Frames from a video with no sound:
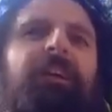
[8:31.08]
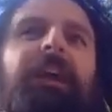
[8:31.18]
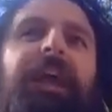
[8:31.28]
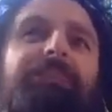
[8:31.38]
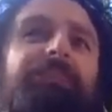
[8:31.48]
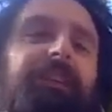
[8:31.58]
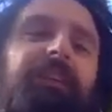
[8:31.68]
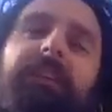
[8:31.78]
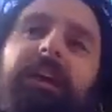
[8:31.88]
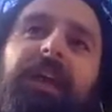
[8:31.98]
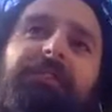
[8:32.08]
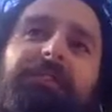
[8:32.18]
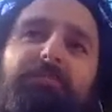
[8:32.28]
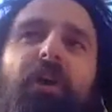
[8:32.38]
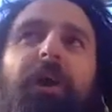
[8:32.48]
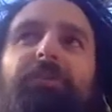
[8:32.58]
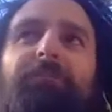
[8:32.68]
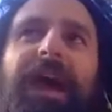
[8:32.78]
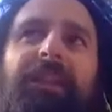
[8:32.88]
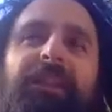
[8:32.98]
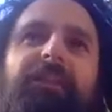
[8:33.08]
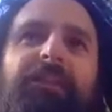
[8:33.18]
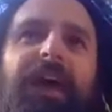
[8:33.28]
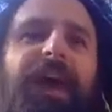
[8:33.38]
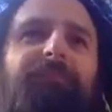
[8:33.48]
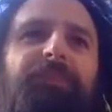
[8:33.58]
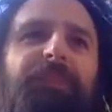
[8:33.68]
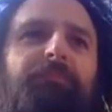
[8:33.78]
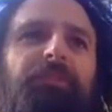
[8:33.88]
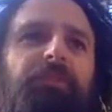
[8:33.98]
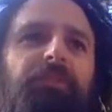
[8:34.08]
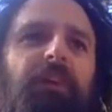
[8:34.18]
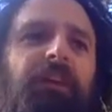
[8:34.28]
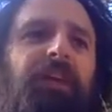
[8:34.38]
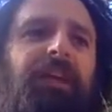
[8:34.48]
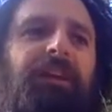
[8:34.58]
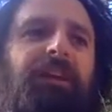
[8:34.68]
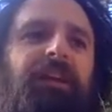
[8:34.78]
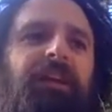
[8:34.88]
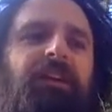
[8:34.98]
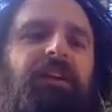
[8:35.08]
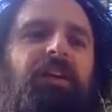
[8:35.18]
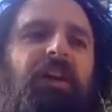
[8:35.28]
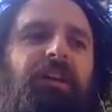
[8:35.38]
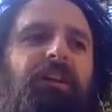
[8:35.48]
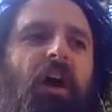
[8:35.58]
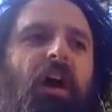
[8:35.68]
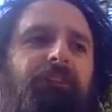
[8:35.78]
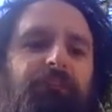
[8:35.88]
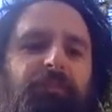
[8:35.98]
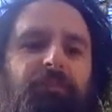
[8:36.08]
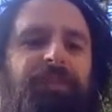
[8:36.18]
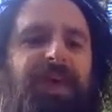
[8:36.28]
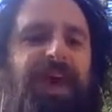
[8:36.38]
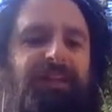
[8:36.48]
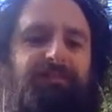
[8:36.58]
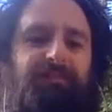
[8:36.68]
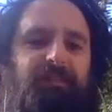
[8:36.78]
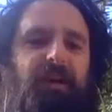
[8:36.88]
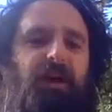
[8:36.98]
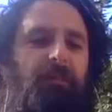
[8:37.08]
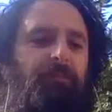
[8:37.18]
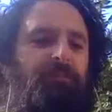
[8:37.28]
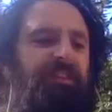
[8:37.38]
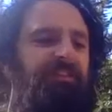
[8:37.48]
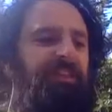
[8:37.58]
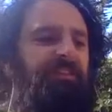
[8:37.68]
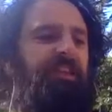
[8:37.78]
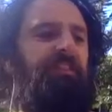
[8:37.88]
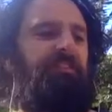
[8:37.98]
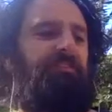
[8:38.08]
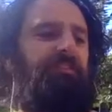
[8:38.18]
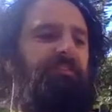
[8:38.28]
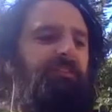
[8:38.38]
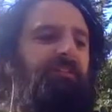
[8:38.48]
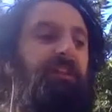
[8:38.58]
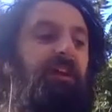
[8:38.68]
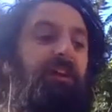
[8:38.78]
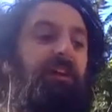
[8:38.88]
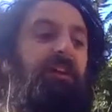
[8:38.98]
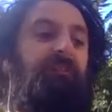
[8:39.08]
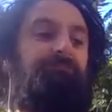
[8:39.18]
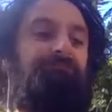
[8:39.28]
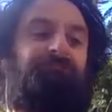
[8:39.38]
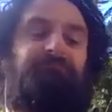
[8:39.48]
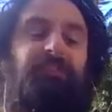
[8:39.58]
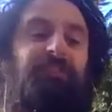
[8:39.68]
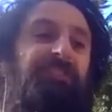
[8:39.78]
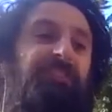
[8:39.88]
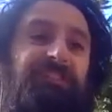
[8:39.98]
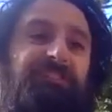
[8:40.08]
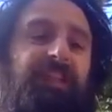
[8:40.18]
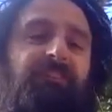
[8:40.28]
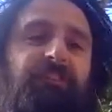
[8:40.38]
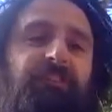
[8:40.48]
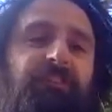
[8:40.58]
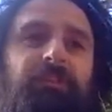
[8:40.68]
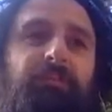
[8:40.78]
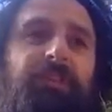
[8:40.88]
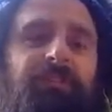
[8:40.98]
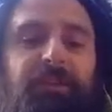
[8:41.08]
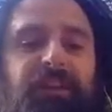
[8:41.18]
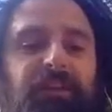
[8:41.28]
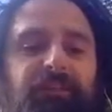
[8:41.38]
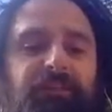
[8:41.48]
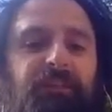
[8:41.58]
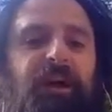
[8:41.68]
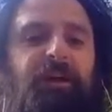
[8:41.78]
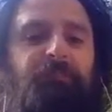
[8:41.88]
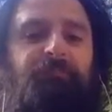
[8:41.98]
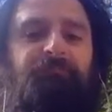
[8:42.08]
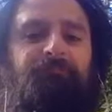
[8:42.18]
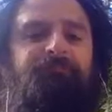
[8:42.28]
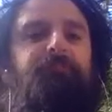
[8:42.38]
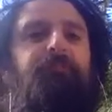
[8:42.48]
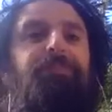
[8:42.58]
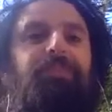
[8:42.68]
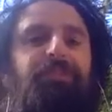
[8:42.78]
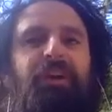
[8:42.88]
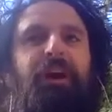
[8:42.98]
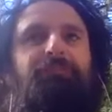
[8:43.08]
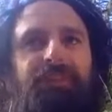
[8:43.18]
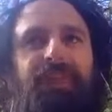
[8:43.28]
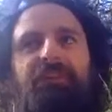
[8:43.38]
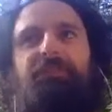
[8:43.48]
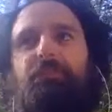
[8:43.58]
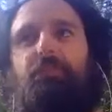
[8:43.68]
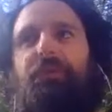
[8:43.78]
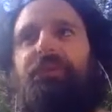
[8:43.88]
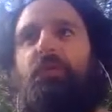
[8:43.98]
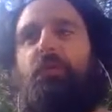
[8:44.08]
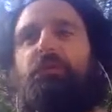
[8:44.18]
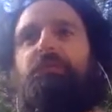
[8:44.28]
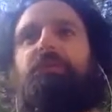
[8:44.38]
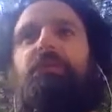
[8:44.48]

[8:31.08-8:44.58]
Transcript: it's problematic that people are getting cut off from that, because I think there's this is an essential human experience, to come together with your